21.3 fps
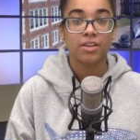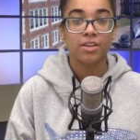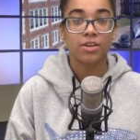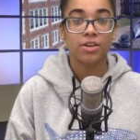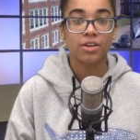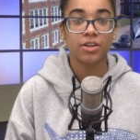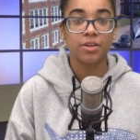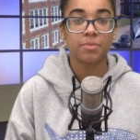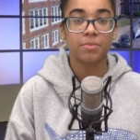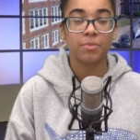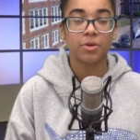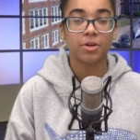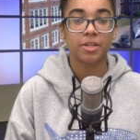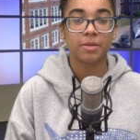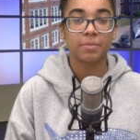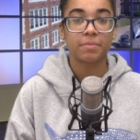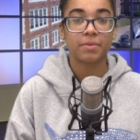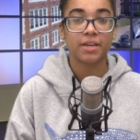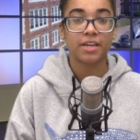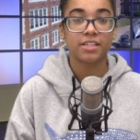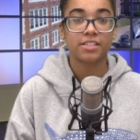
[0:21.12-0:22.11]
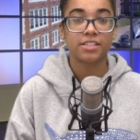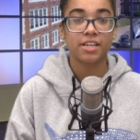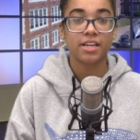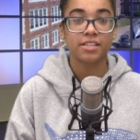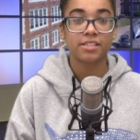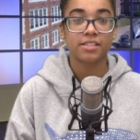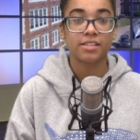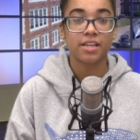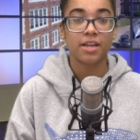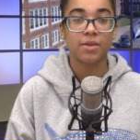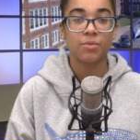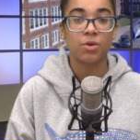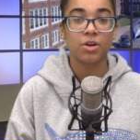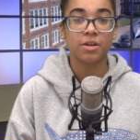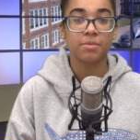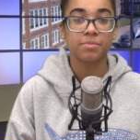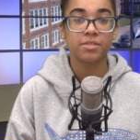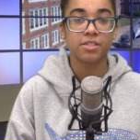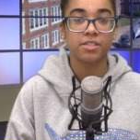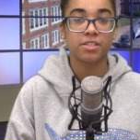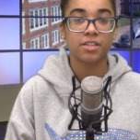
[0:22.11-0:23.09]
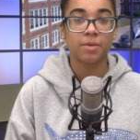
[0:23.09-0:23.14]
Good morning, PHS, and
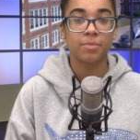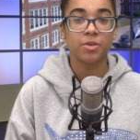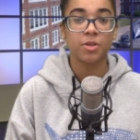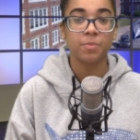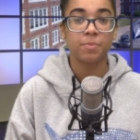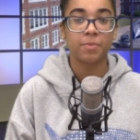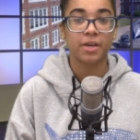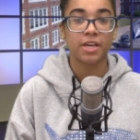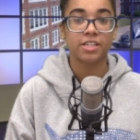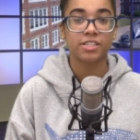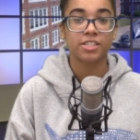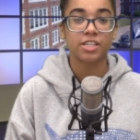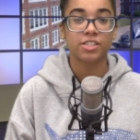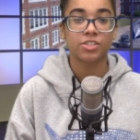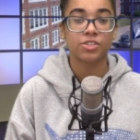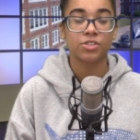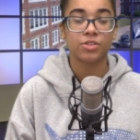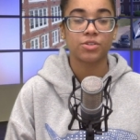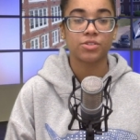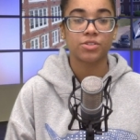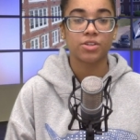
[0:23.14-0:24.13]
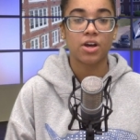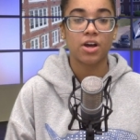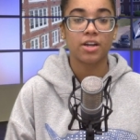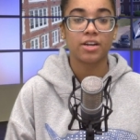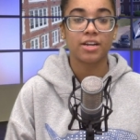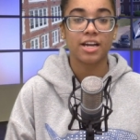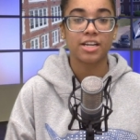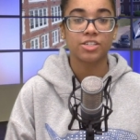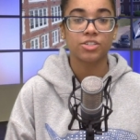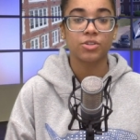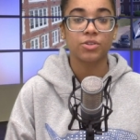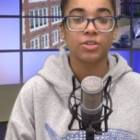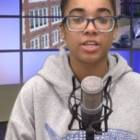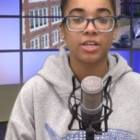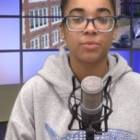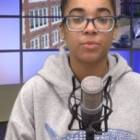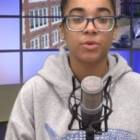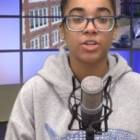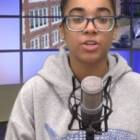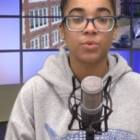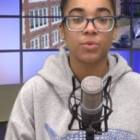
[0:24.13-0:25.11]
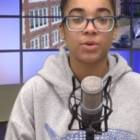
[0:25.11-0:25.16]
welcome to WPHS News on National
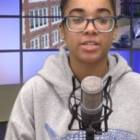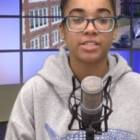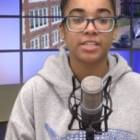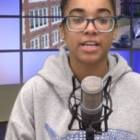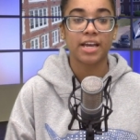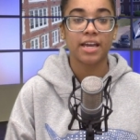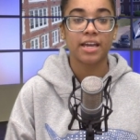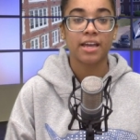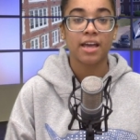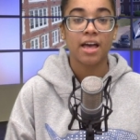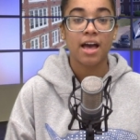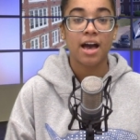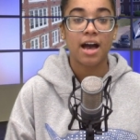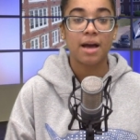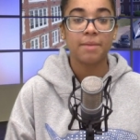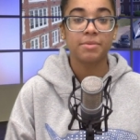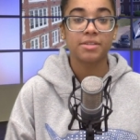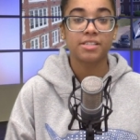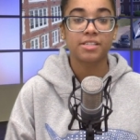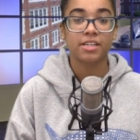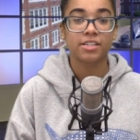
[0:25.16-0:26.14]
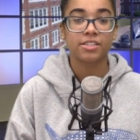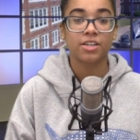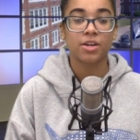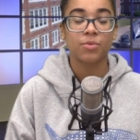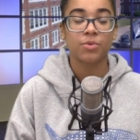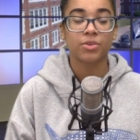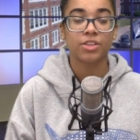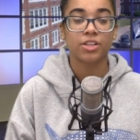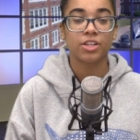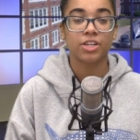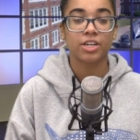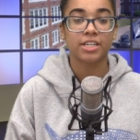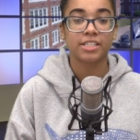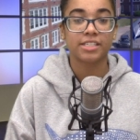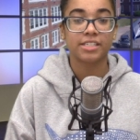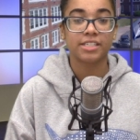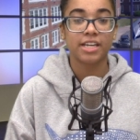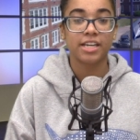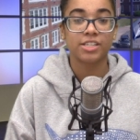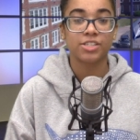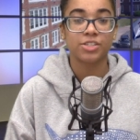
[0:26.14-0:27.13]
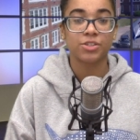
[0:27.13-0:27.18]
Eat What You Want Day. I'm Nastasia with a look at
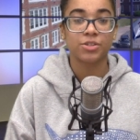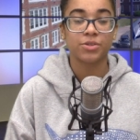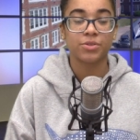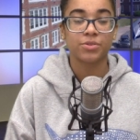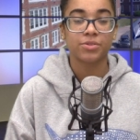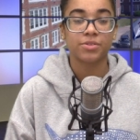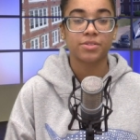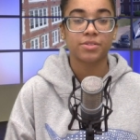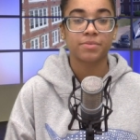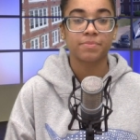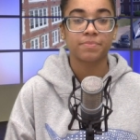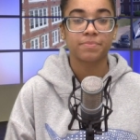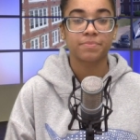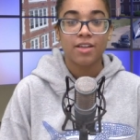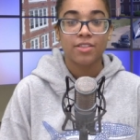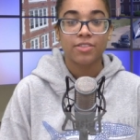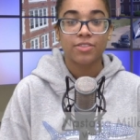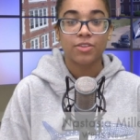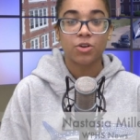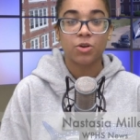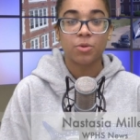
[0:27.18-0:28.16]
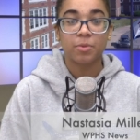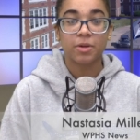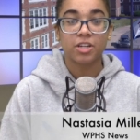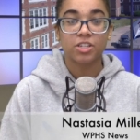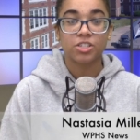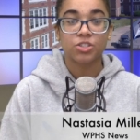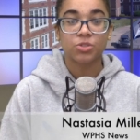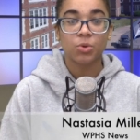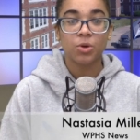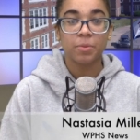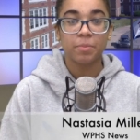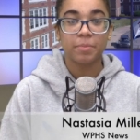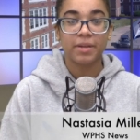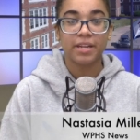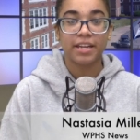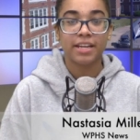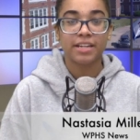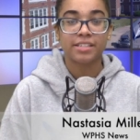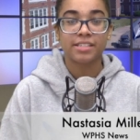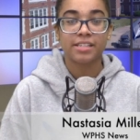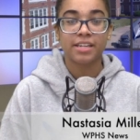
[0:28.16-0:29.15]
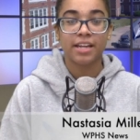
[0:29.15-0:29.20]
today's news. There will be a short
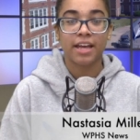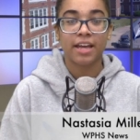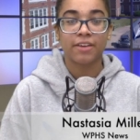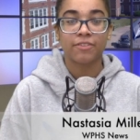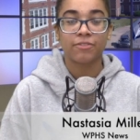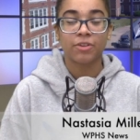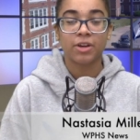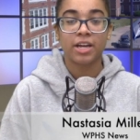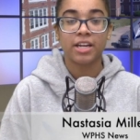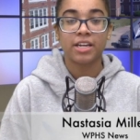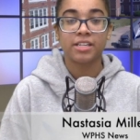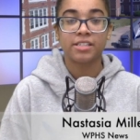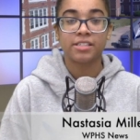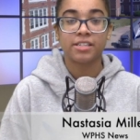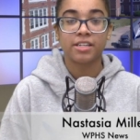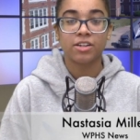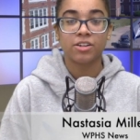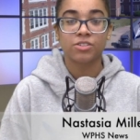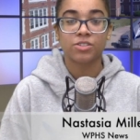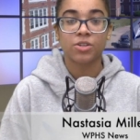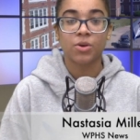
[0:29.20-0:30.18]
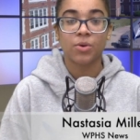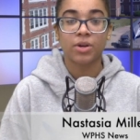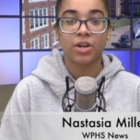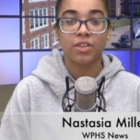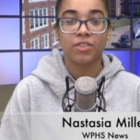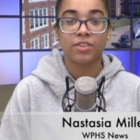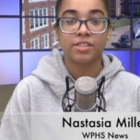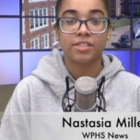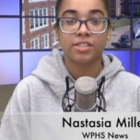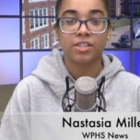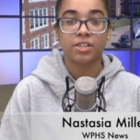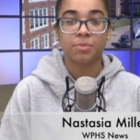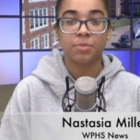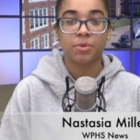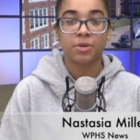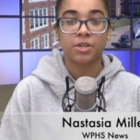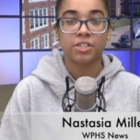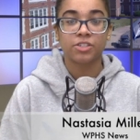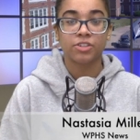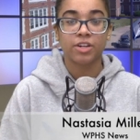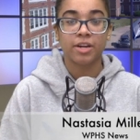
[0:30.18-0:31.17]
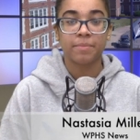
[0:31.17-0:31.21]
meeting today for any seniors going on the Cedar
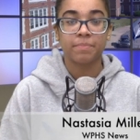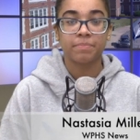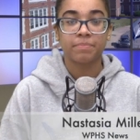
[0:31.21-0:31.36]
Point trip.